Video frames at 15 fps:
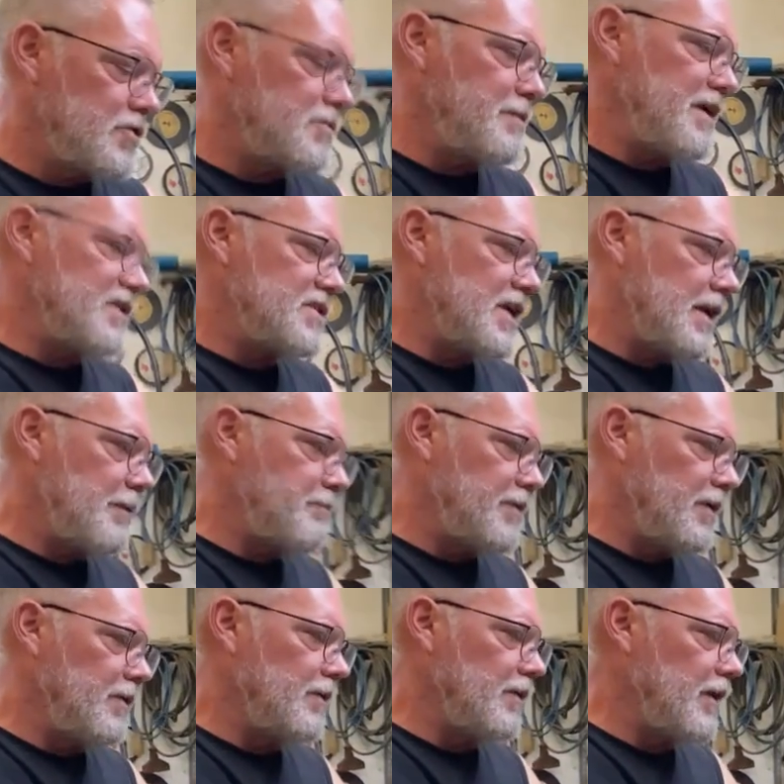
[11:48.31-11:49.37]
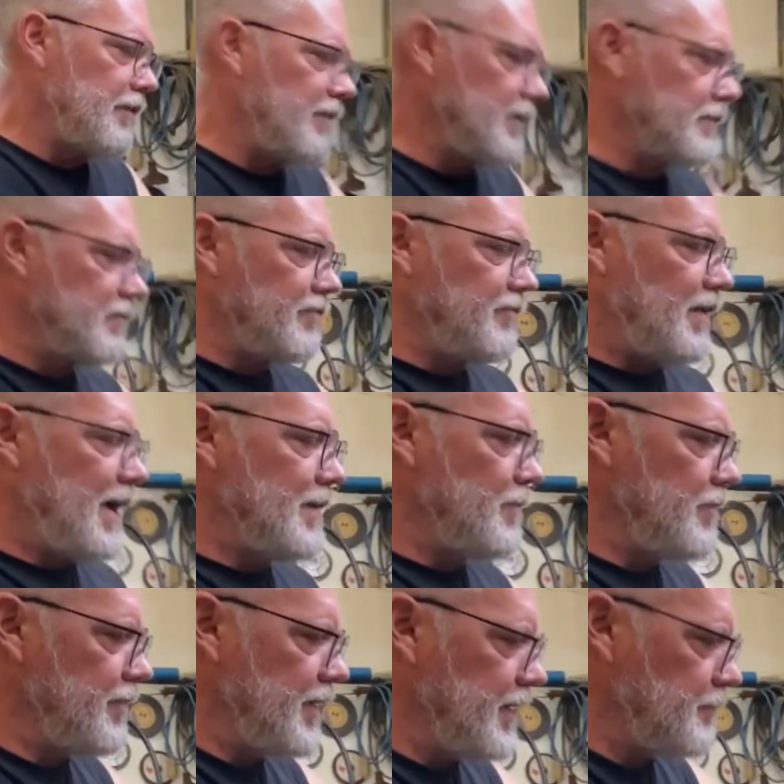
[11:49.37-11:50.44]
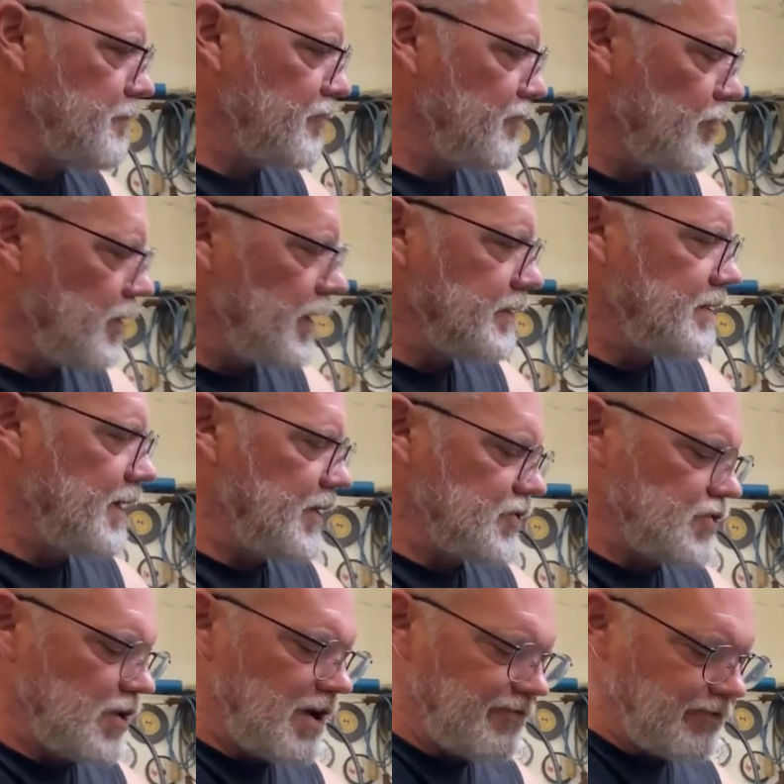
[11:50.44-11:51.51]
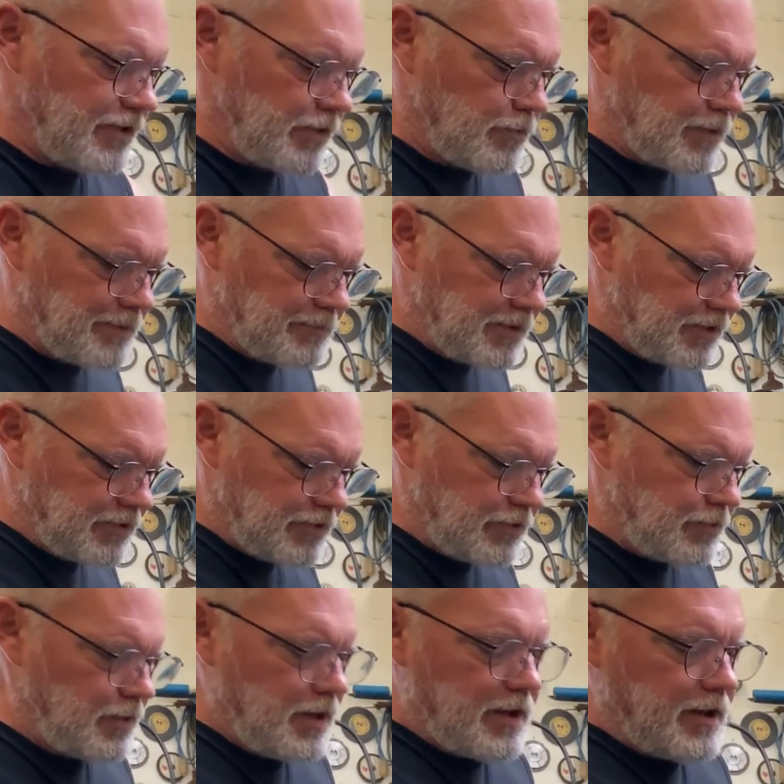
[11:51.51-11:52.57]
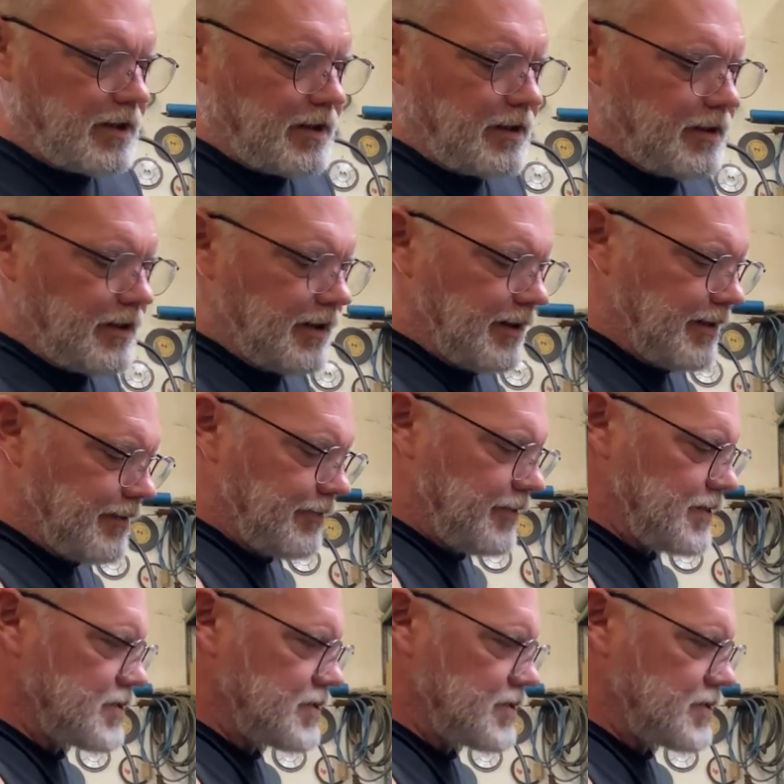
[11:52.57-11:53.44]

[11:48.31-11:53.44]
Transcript: close to being set up here. I think the final thing before I touch off here, what I'm gonna do, uh,